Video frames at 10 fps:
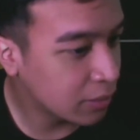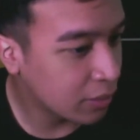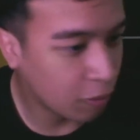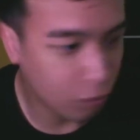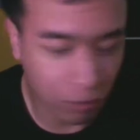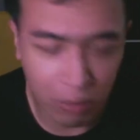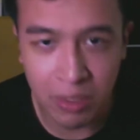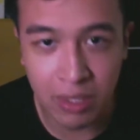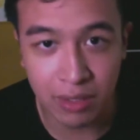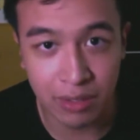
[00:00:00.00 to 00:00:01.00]

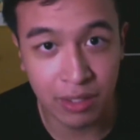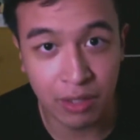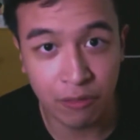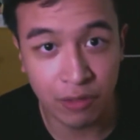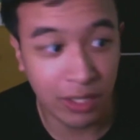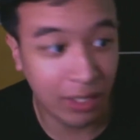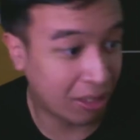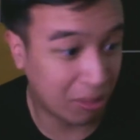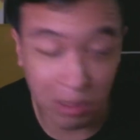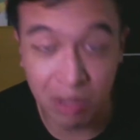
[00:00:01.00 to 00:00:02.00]
filmmaker in the end of the day, and
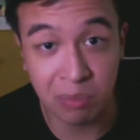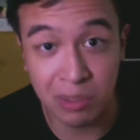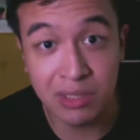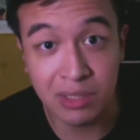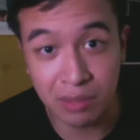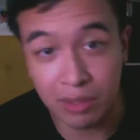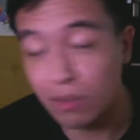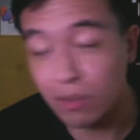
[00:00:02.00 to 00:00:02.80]
better person, you know, on